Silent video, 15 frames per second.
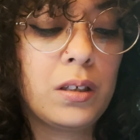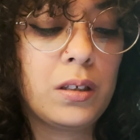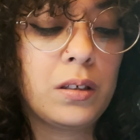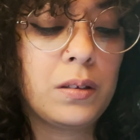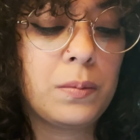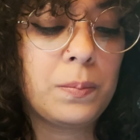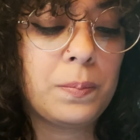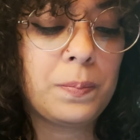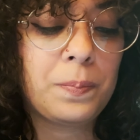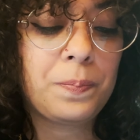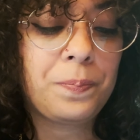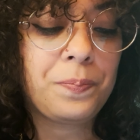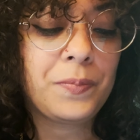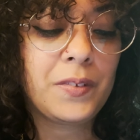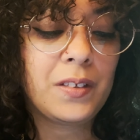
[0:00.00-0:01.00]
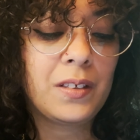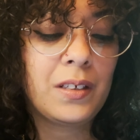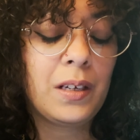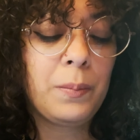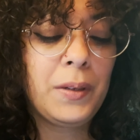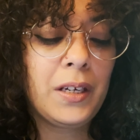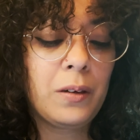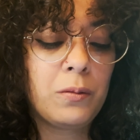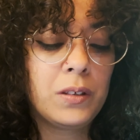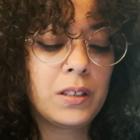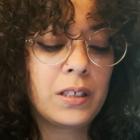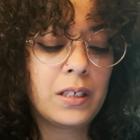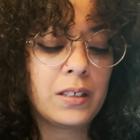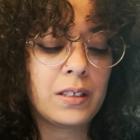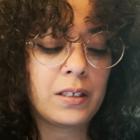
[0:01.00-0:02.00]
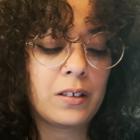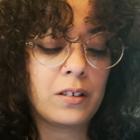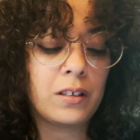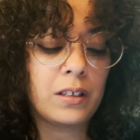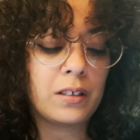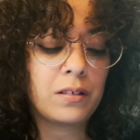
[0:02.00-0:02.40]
I mean, I was kind of scared of The